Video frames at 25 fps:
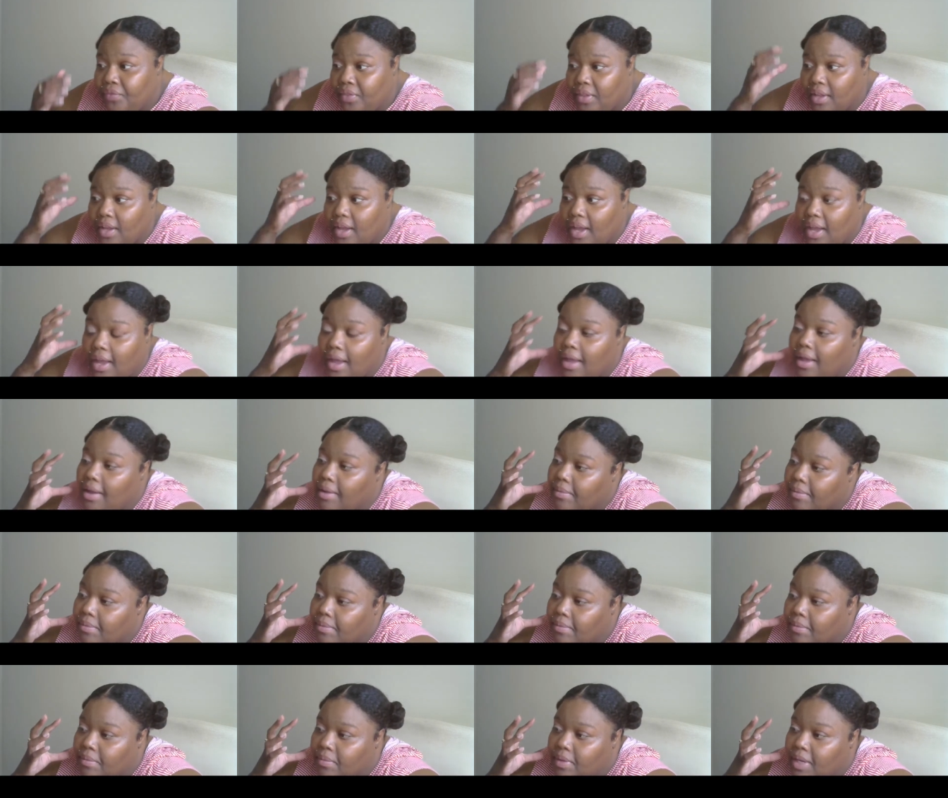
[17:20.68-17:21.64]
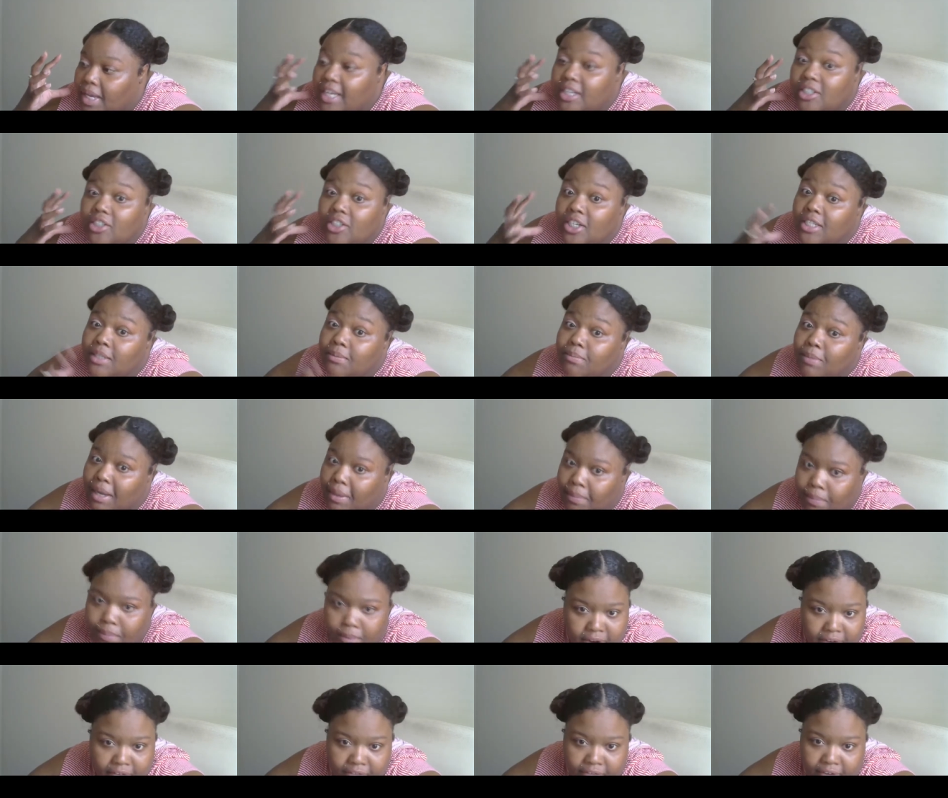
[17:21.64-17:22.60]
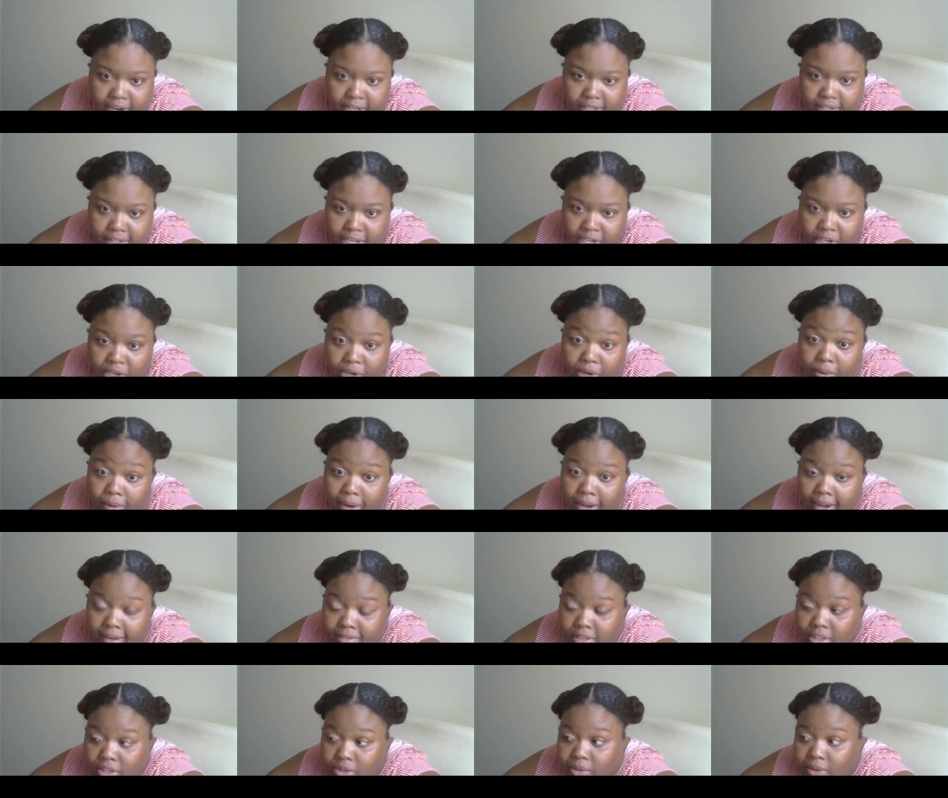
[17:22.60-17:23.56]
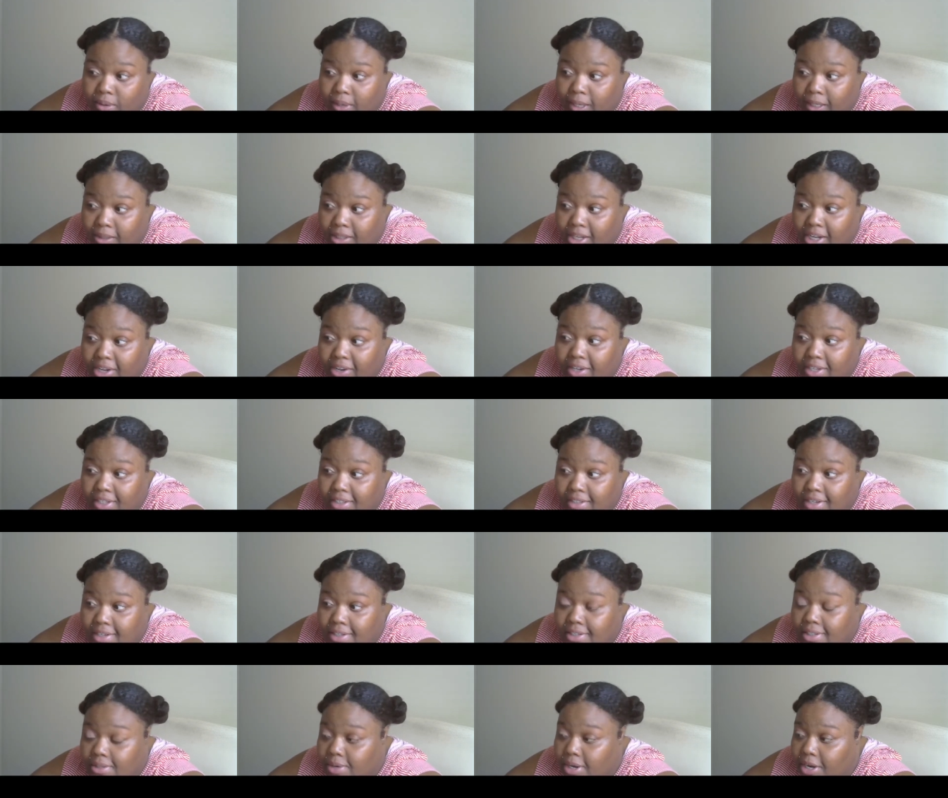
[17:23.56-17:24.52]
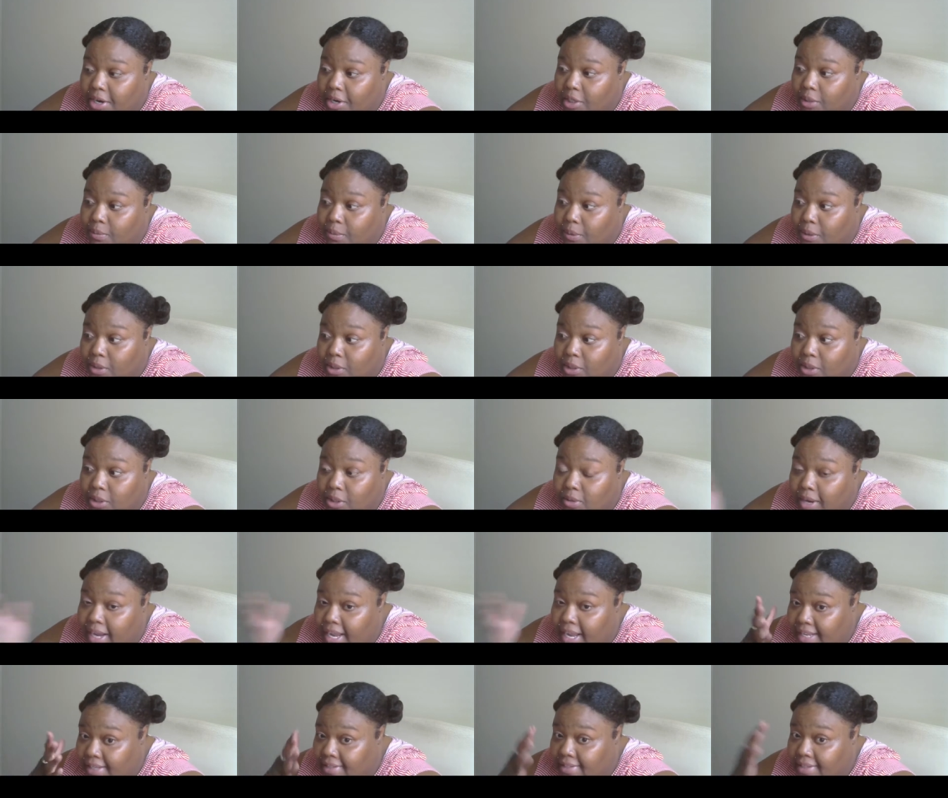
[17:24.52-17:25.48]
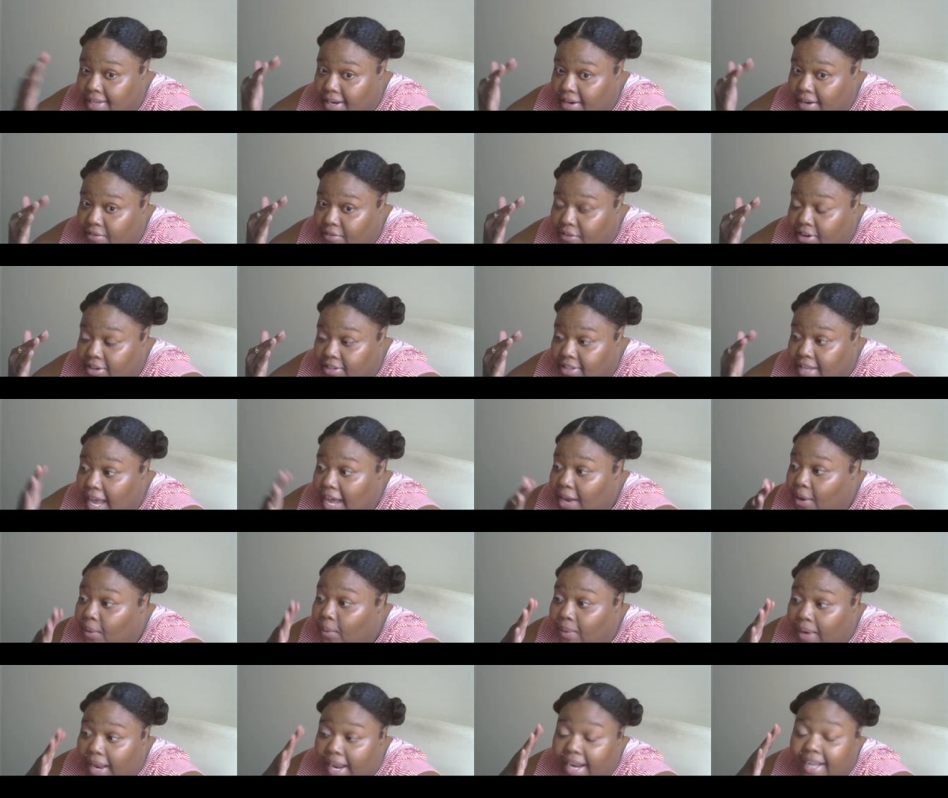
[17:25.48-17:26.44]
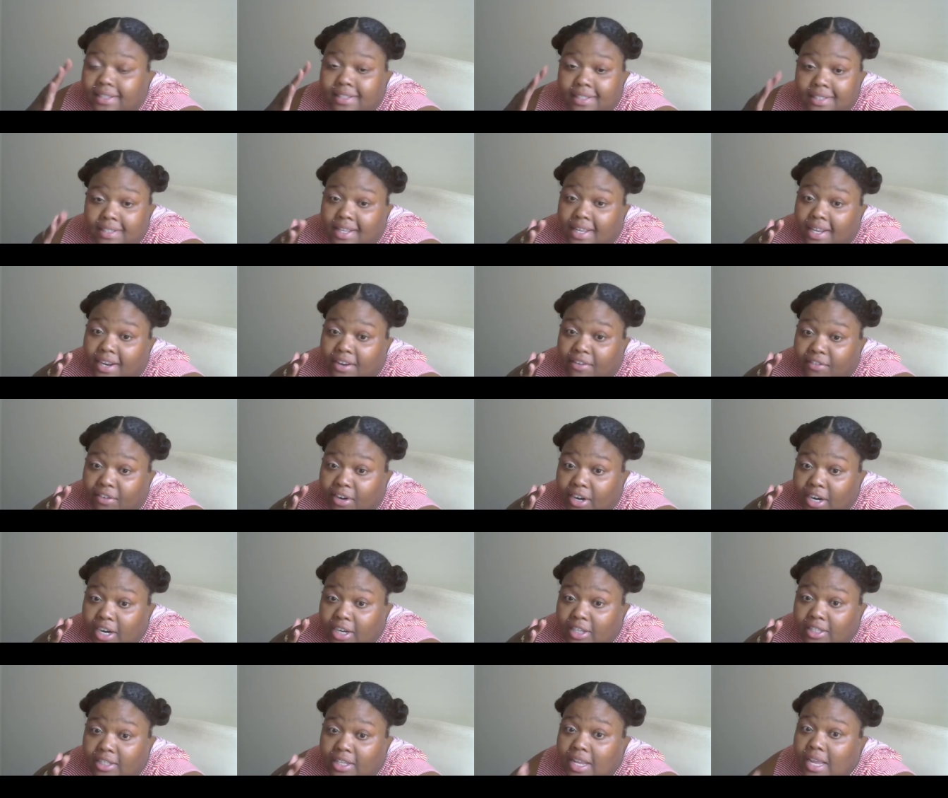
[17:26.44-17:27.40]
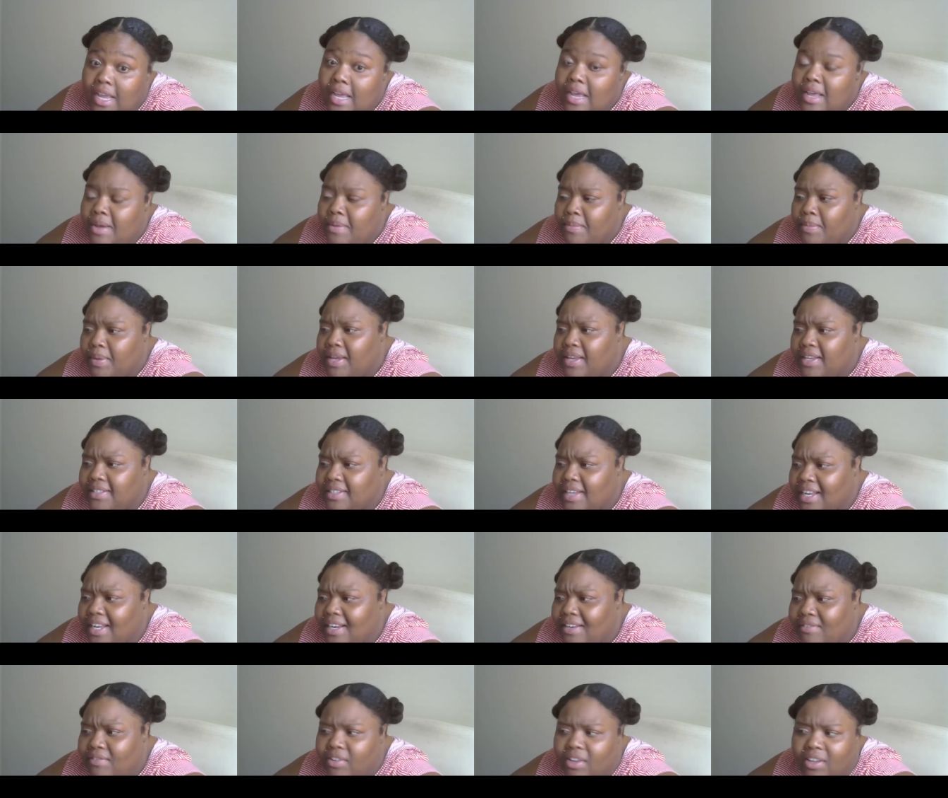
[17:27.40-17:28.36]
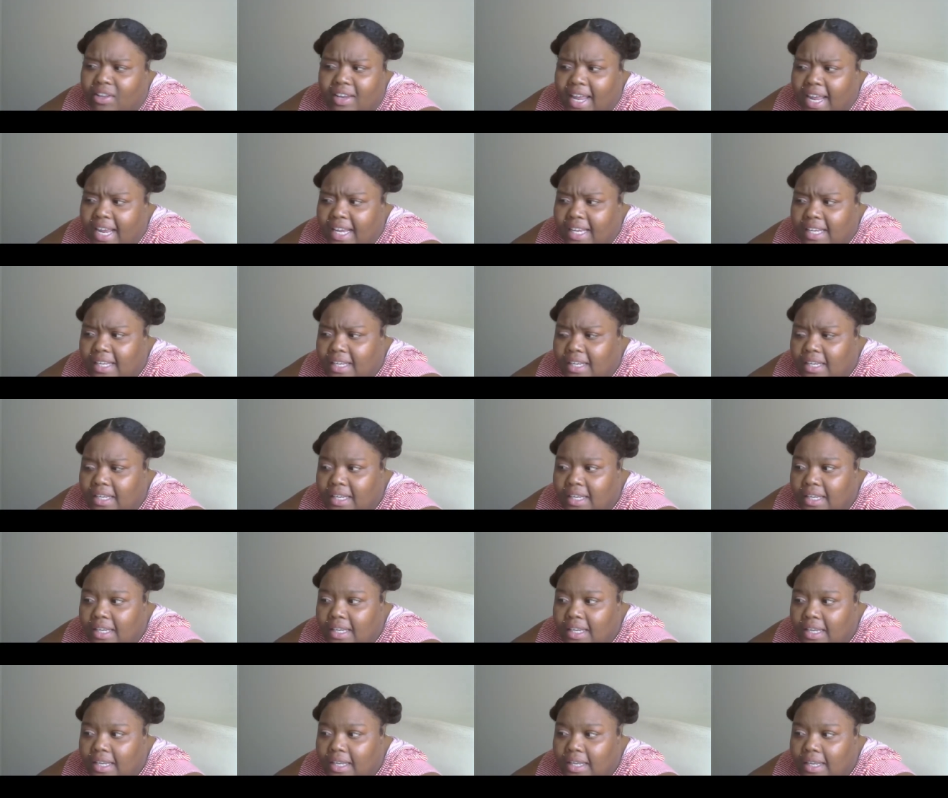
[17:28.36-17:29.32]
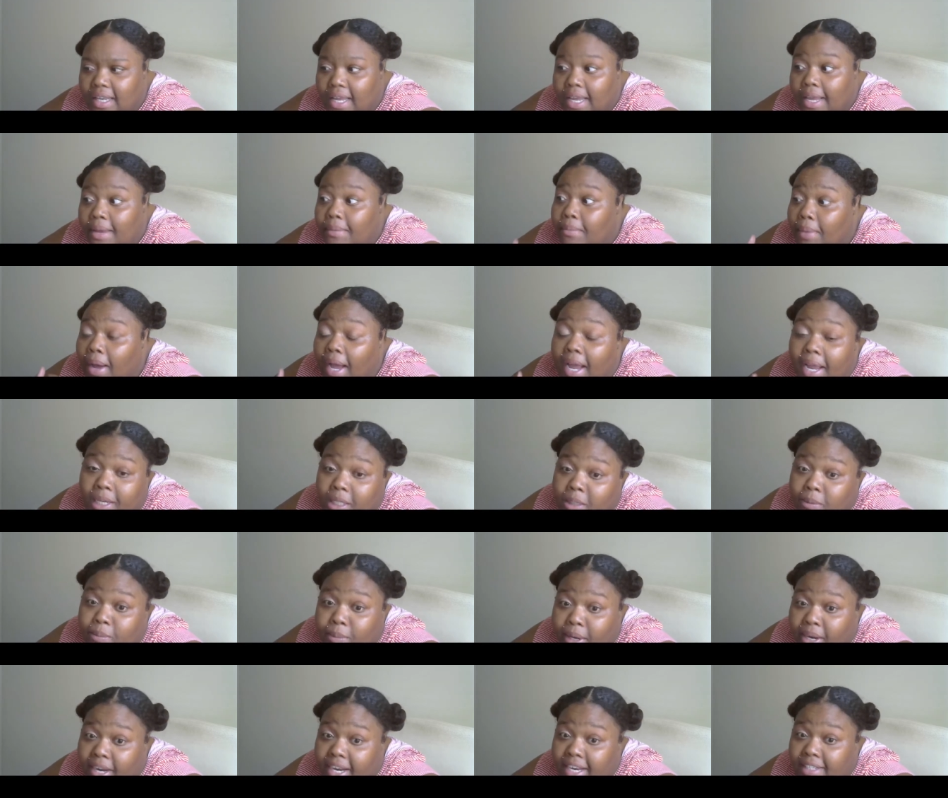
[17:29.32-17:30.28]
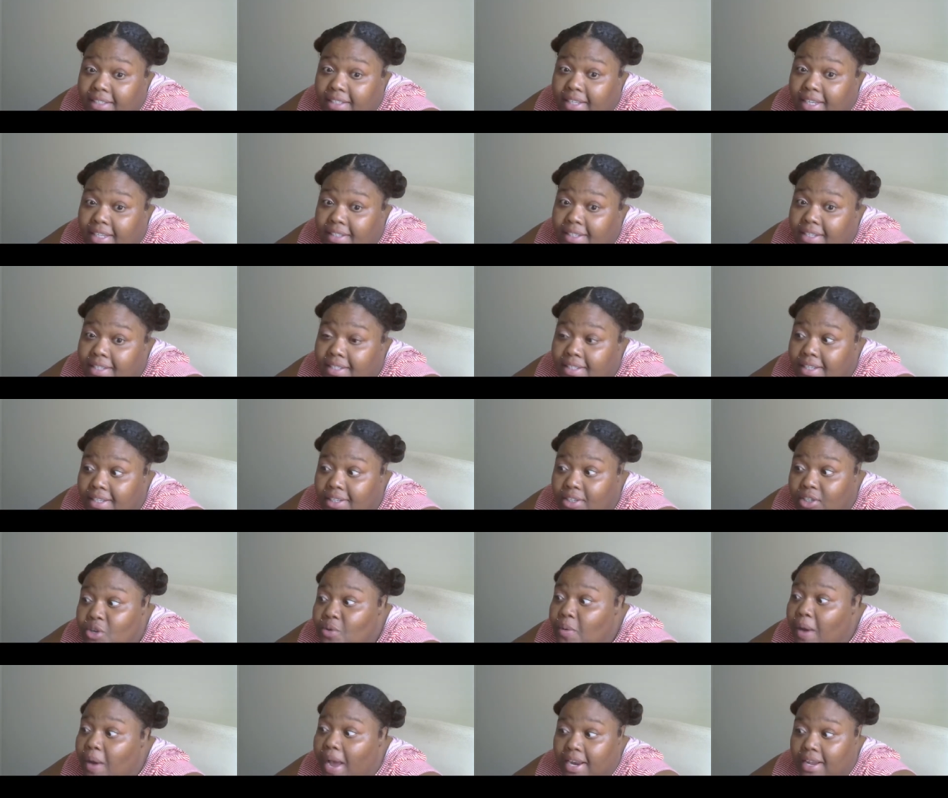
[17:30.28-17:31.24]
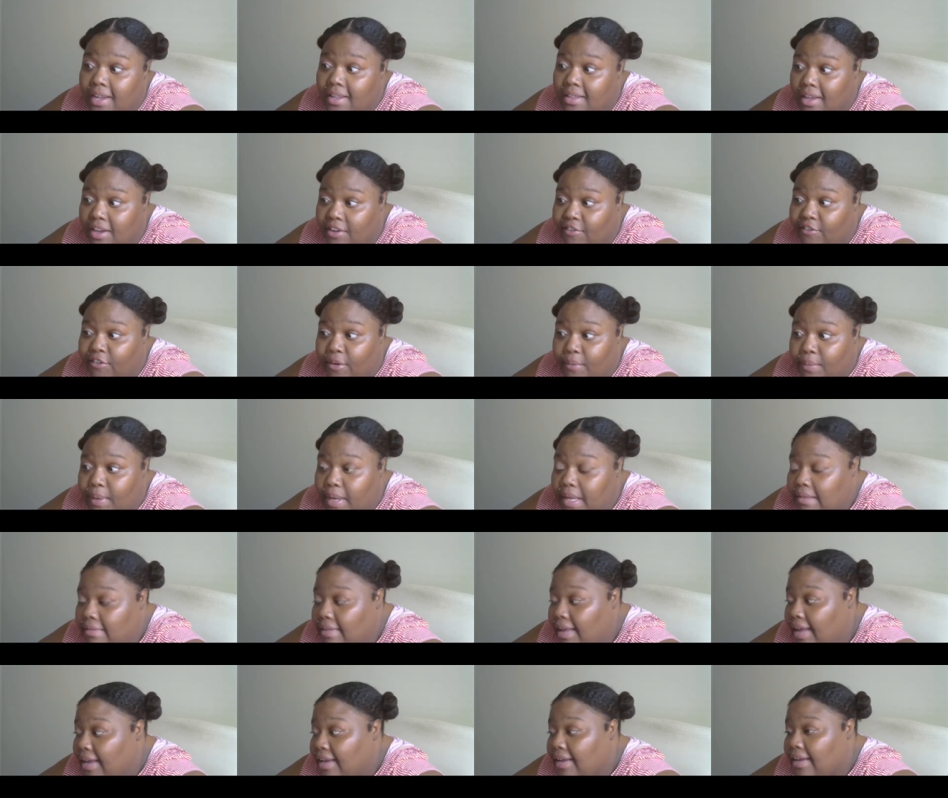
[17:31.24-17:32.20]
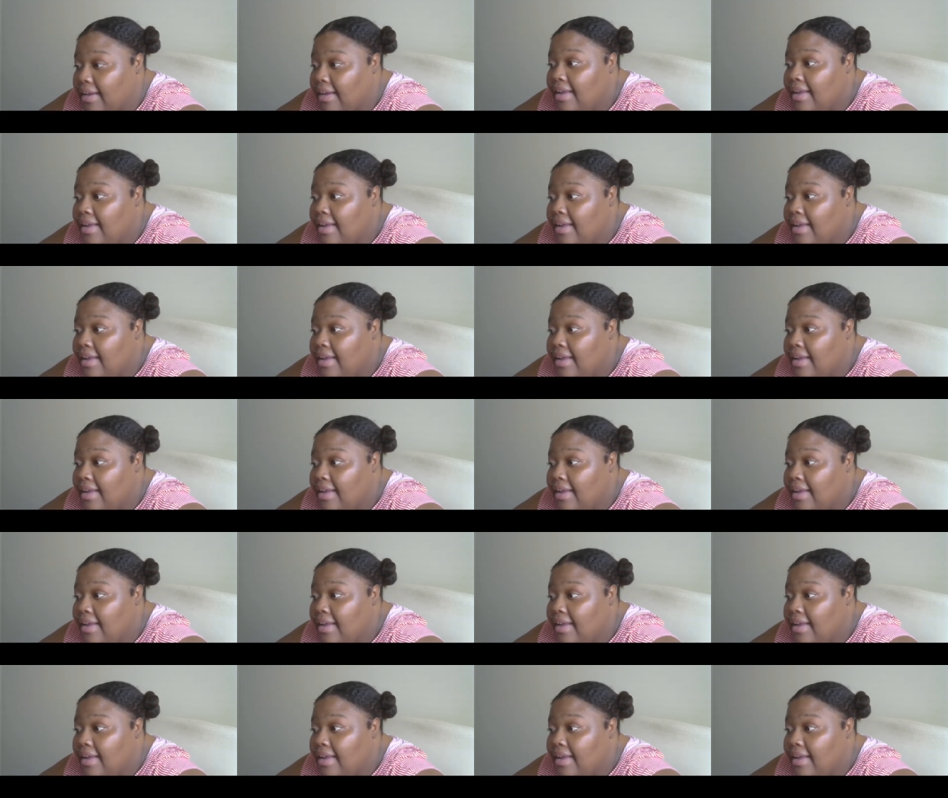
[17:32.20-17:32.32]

uh, it's just my preference. Like, you don't have to do it like that. You can stick to the way you're supposed to do it and set it first. I don't like to set it first because I feel like in my experience, it doesn't do anything for me. Like